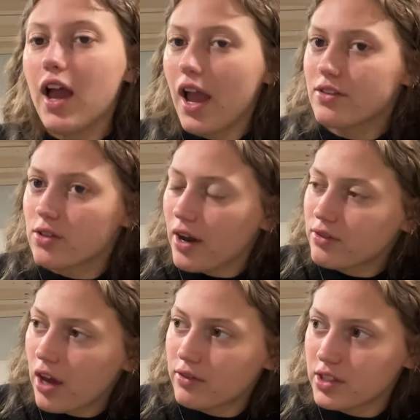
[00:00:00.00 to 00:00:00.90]
And so I have
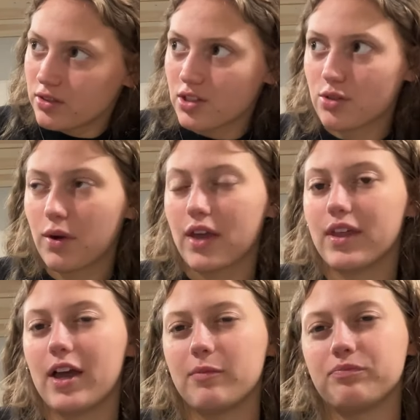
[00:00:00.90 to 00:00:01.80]
to have a decision by
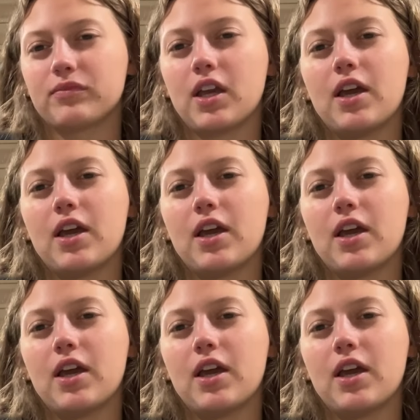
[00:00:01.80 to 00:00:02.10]
then,